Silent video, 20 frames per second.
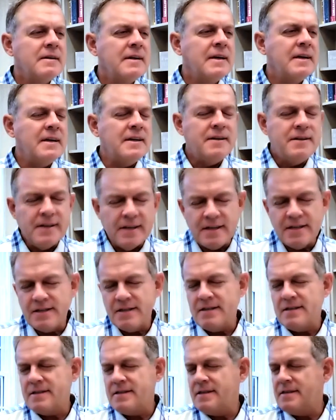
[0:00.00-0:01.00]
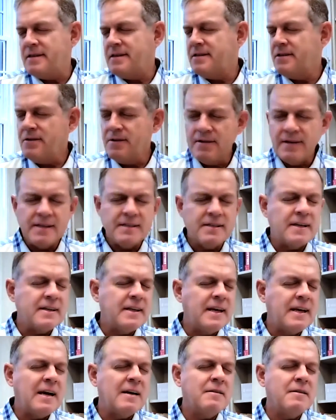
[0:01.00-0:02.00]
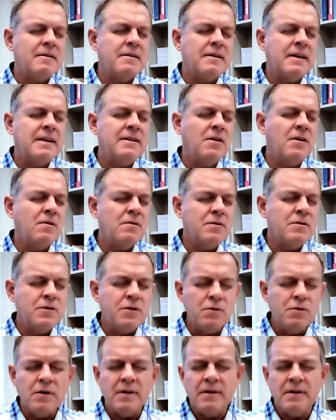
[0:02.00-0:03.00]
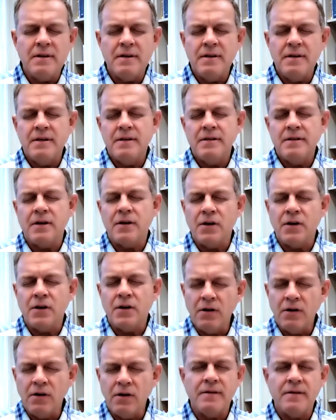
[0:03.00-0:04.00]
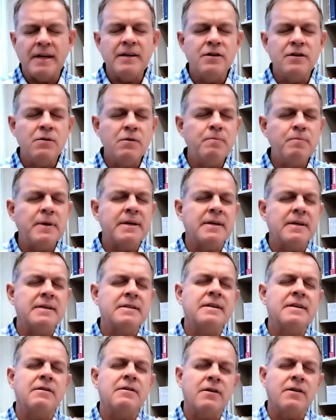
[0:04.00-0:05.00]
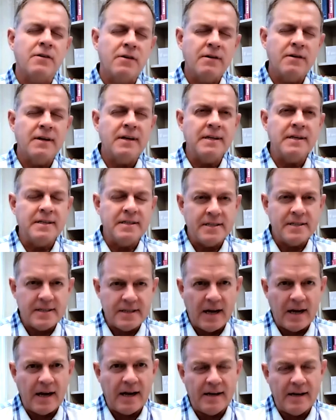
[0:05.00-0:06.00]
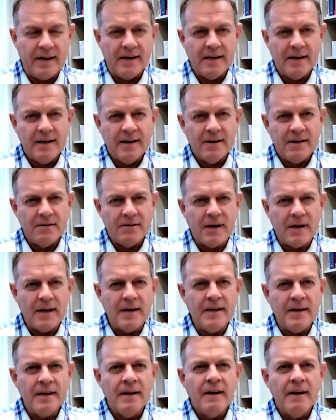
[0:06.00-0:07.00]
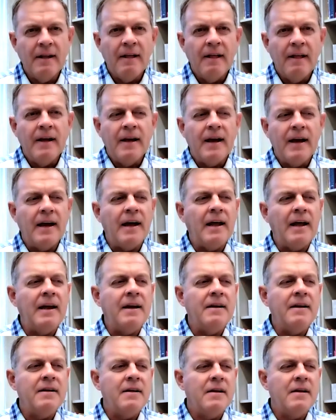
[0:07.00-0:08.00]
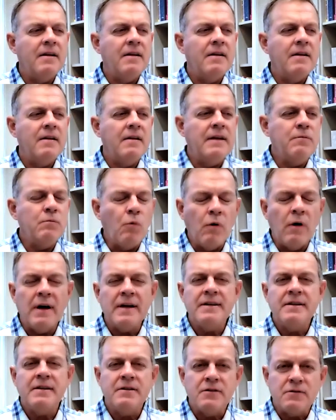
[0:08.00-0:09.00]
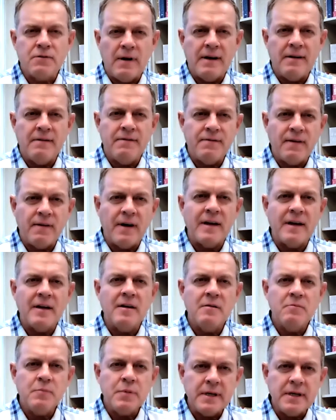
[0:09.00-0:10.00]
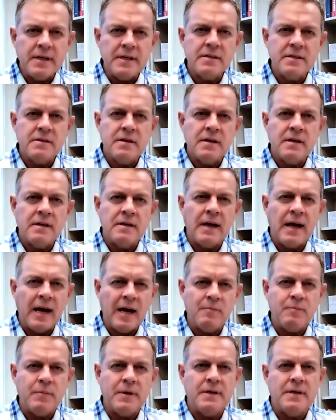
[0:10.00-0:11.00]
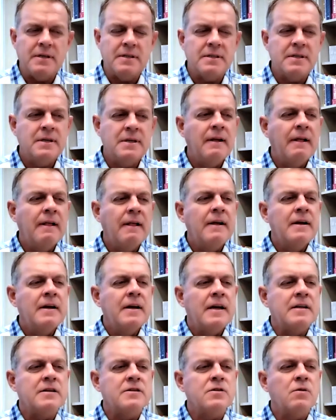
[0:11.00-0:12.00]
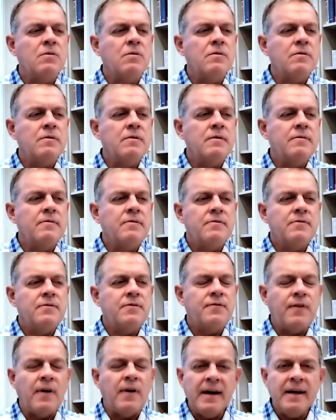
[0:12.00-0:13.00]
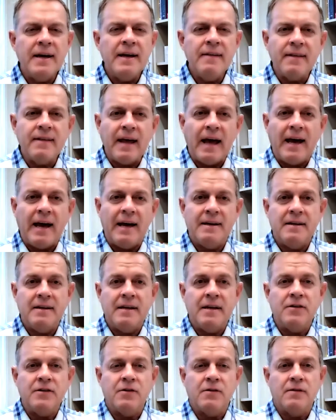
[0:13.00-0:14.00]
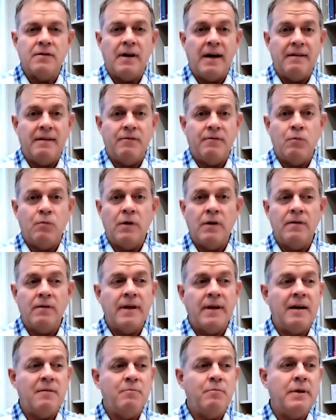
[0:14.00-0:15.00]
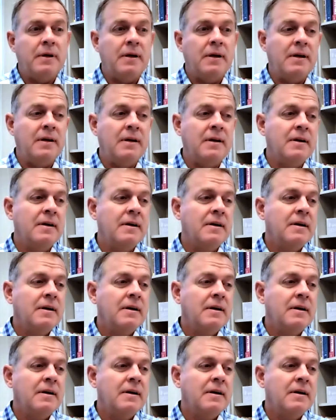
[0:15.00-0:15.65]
get addictions and do things like that. They don't do it to hurt. They do it because they're hurting inside, right? And they want to try to find peace and happiness. And so find that in your life, whether that be